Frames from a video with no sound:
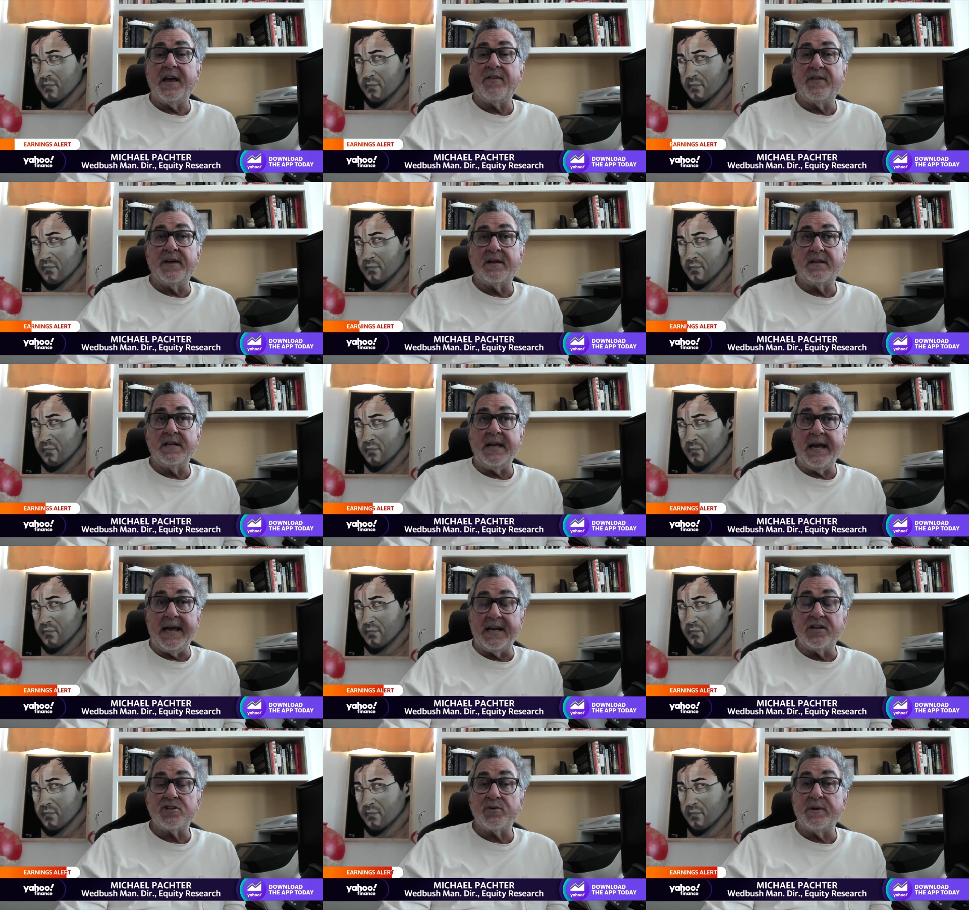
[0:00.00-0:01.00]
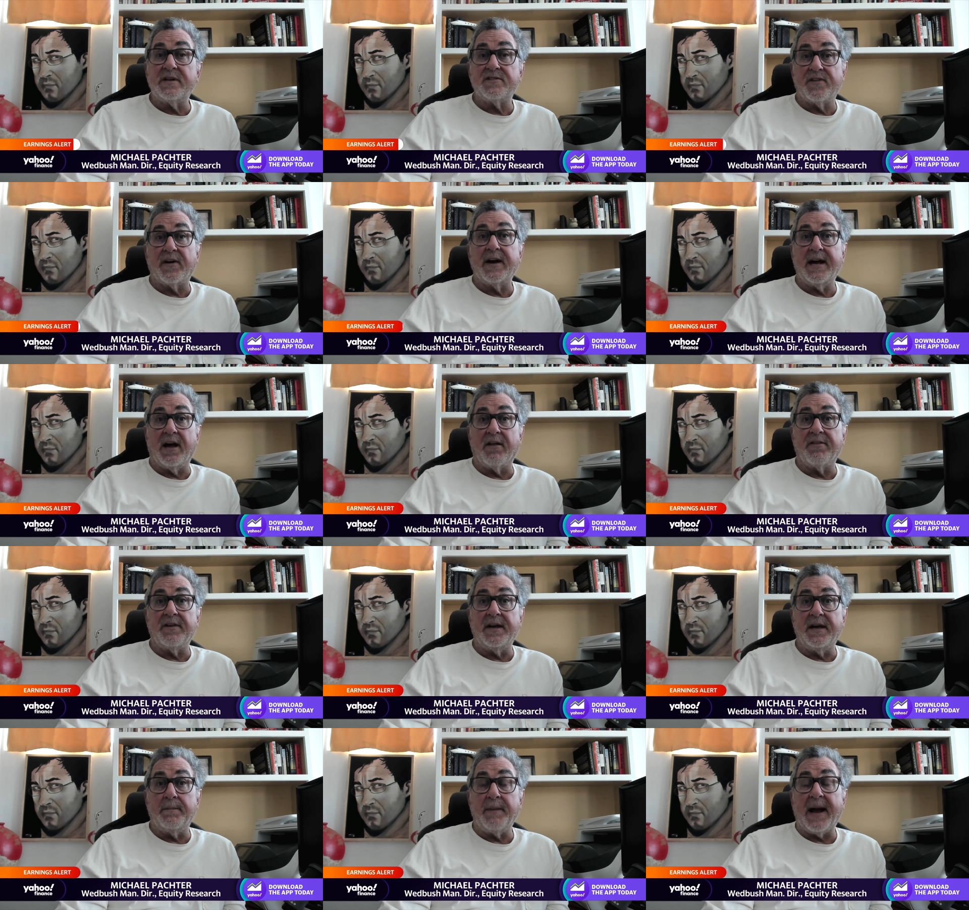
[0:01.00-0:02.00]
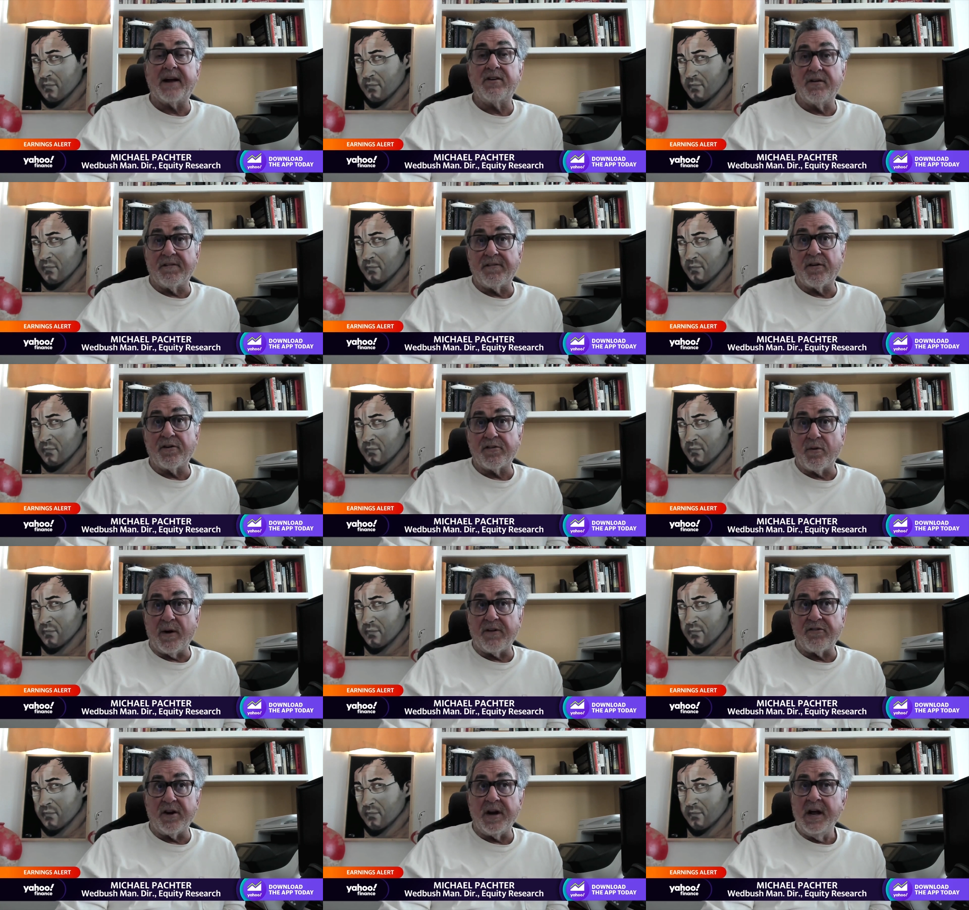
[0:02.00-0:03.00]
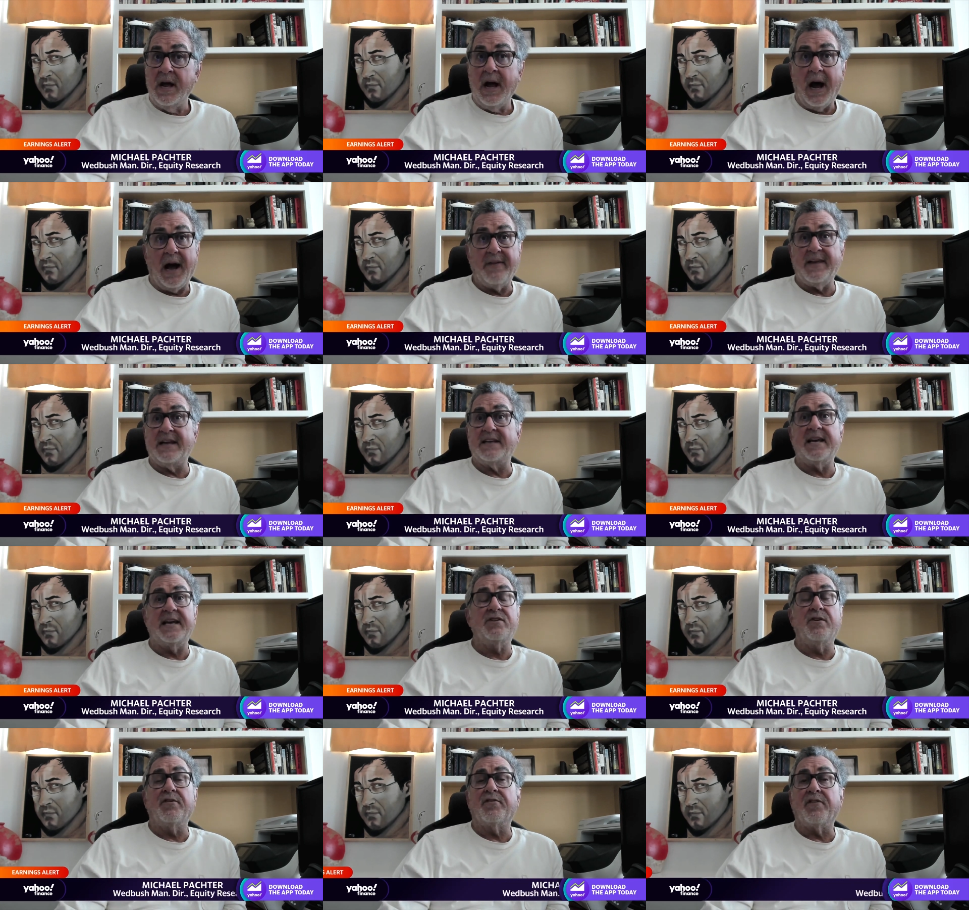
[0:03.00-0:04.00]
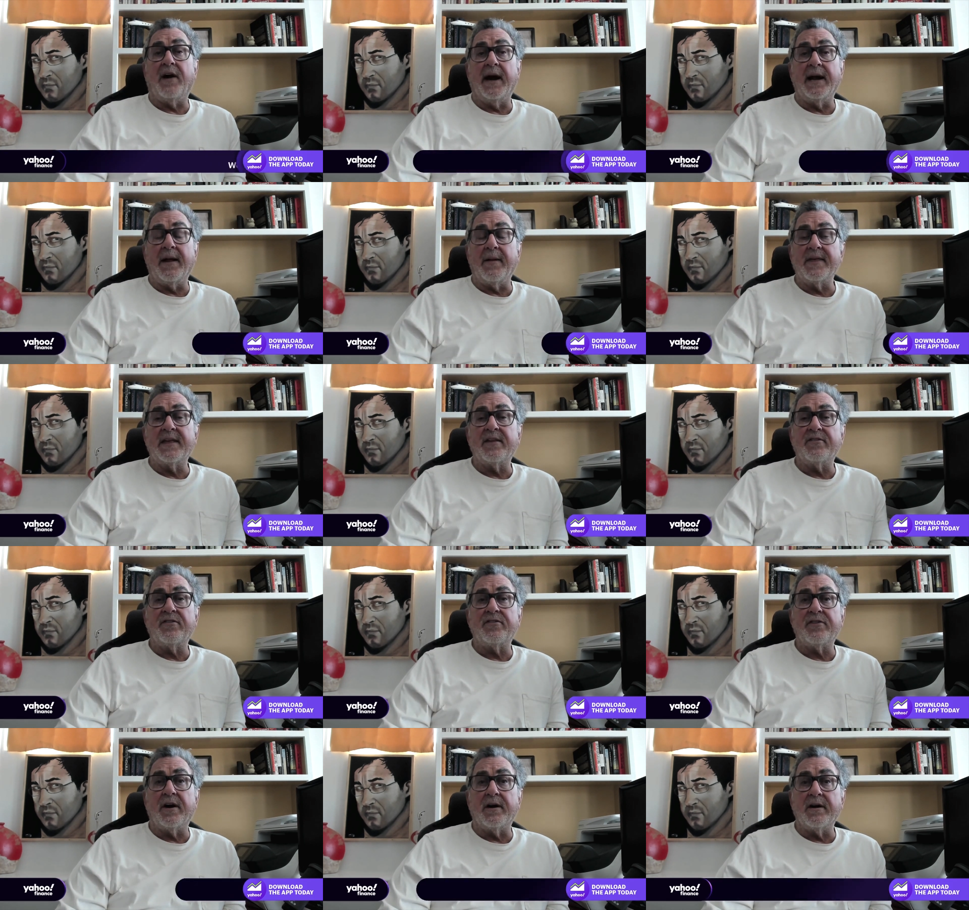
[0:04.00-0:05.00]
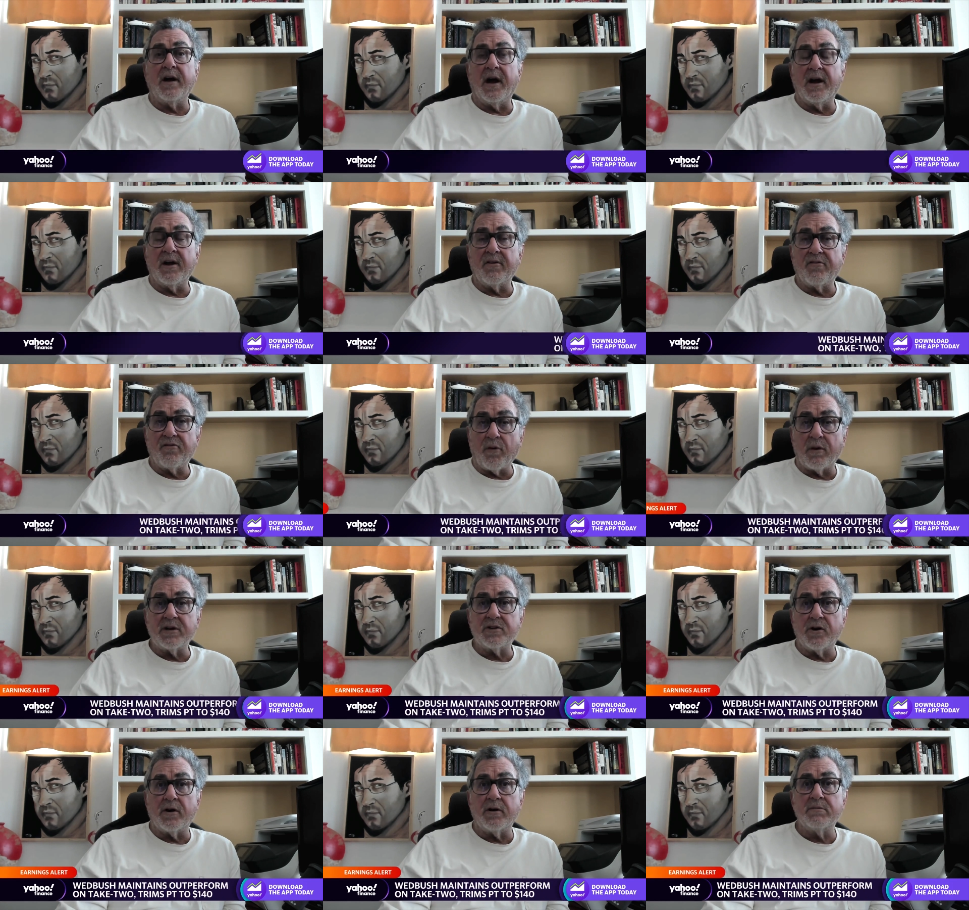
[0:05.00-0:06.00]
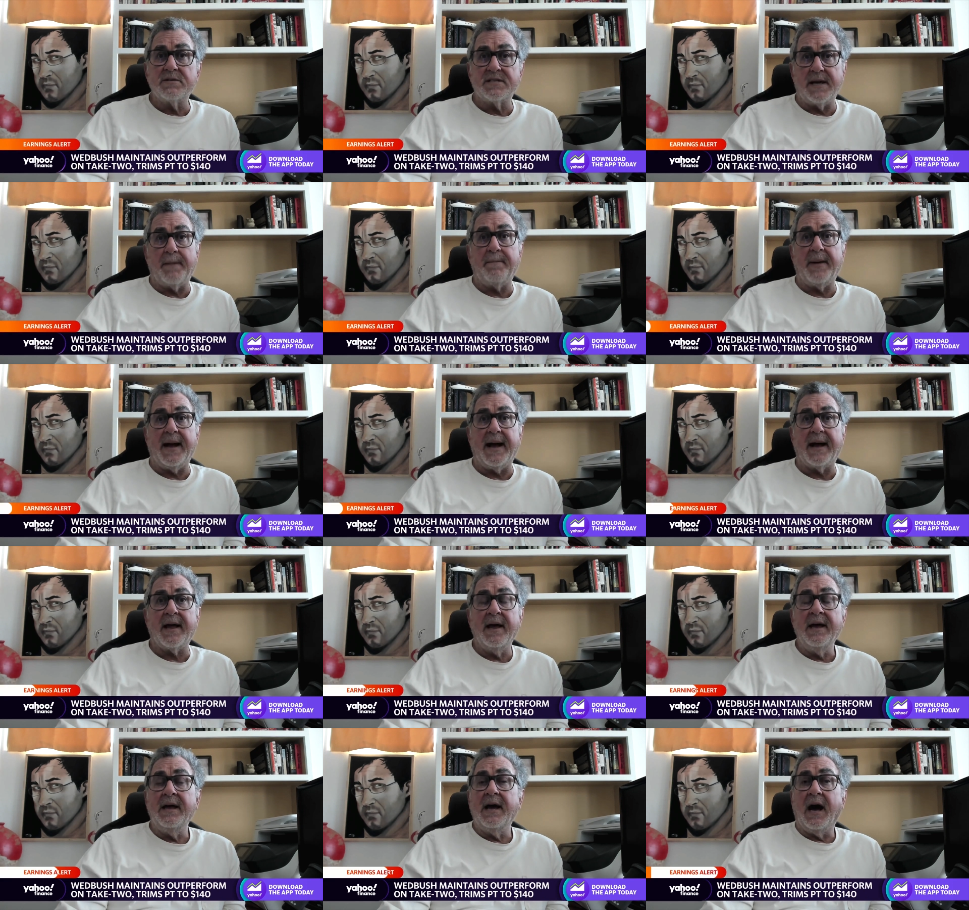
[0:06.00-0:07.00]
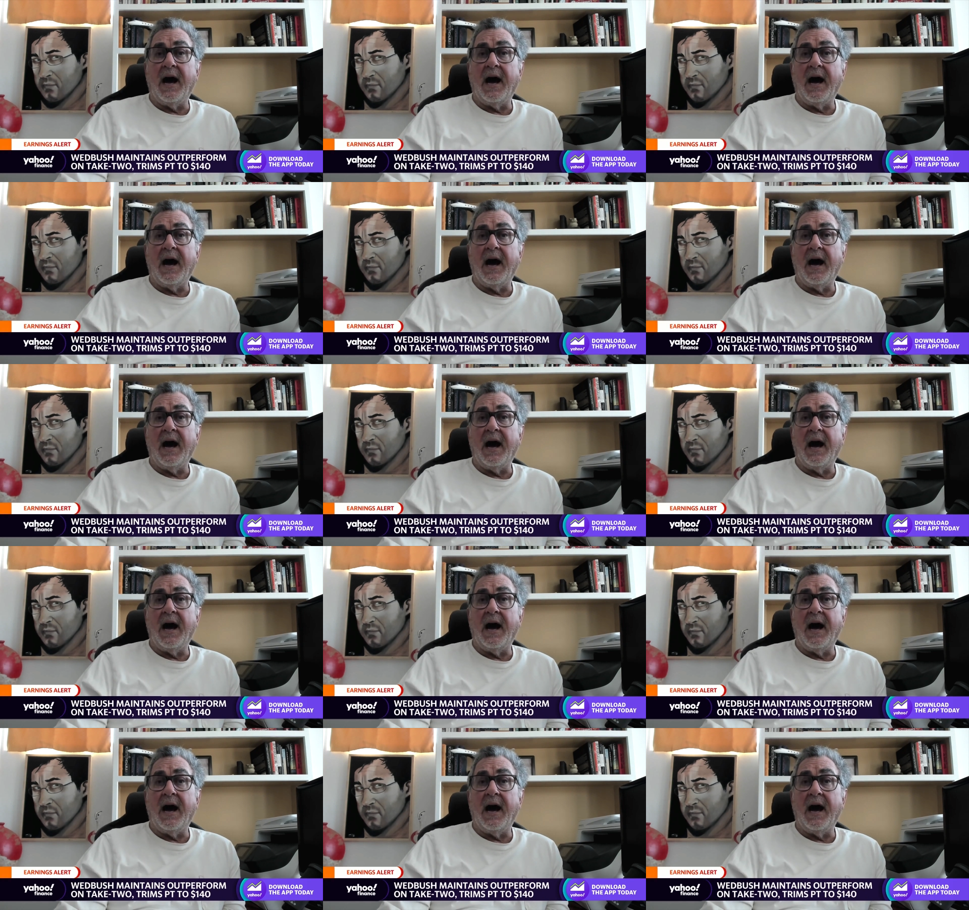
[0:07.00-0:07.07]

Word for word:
Speaker 1: think that the industry is very healthy. And back to your first question, I think Take-Two is fine. I think this is a short-term setback.